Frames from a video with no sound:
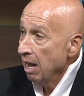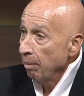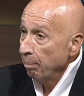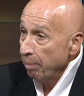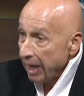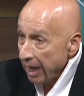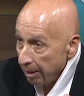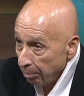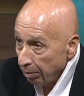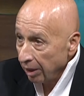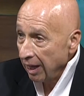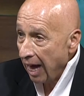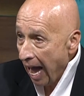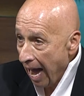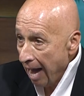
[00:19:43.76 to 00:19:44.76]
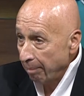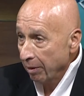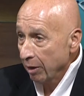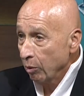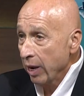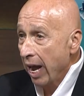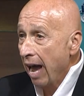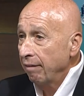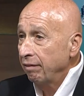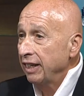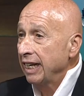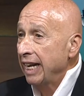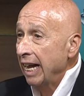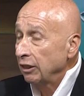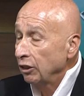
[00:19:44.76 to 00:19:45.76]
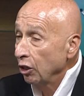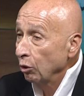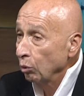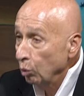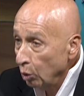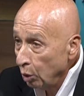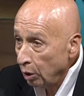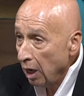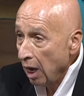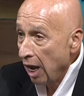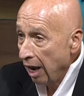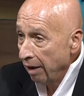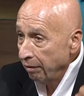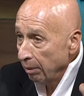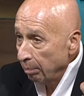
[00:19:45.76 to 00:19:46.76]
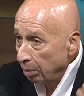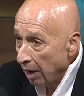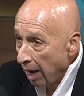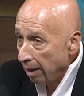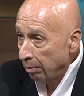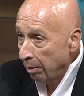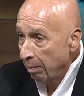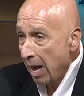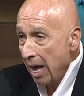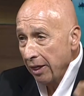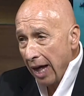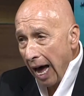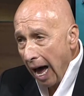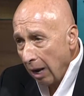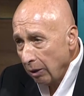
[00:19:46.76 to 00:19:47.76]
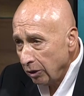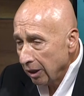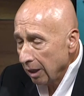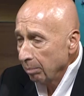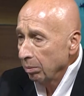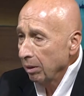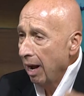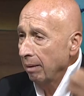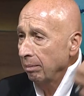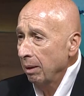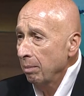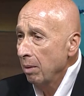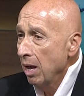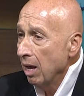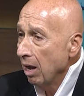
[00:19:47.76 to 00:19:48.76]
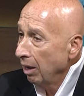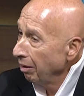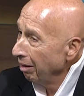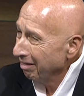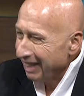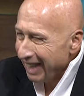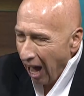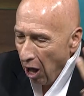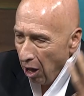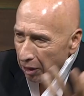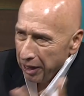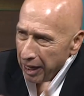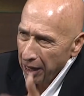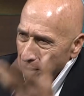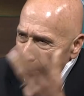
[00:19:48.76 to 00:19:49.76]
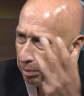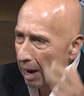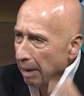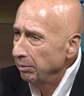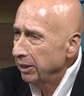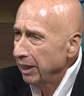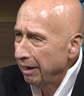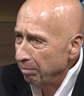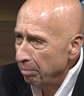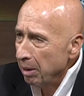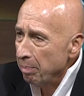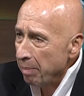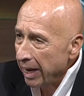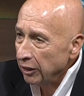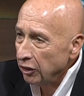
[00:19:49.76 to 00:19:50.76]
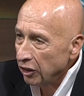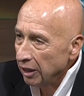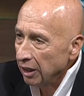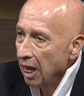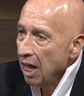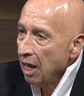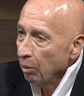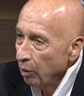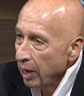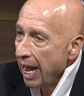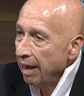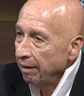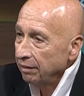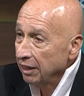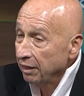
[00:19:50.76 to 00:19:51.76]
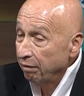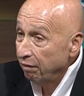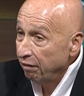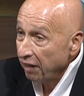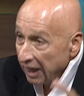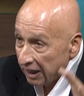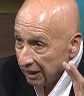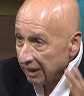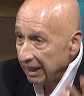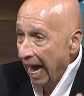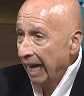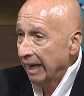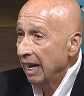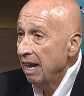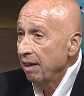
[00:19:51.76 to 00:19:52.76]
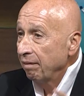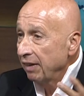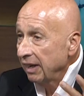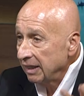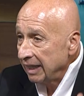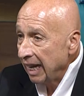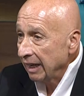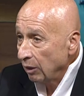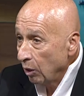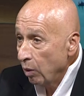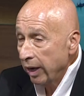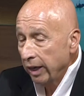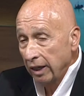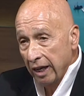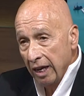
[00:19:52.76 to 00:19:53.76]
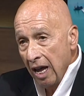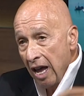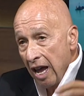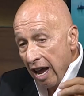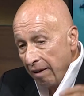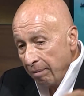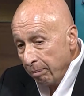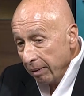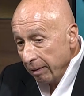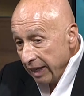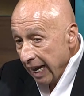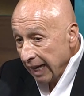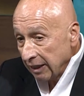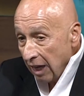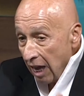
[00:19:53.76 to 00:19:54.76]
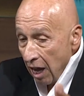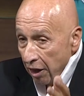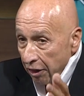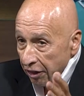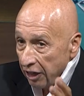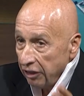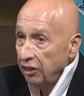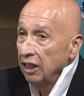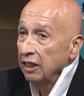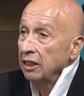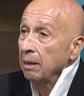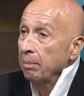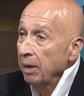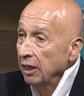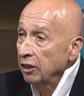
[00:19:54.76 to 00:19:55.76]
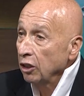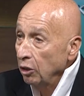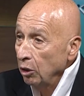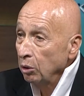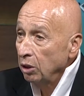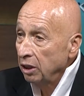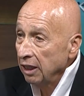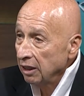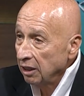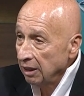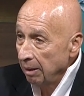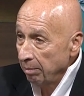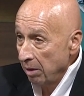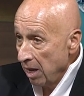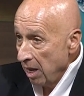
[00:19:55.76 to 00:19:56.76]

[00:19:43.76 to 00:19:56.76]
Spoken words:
people happy. We have to get to the root of the problem, the housing problem, all the other problems that have been mentioned. We have to fix that quickly. Yes, this system is a new system.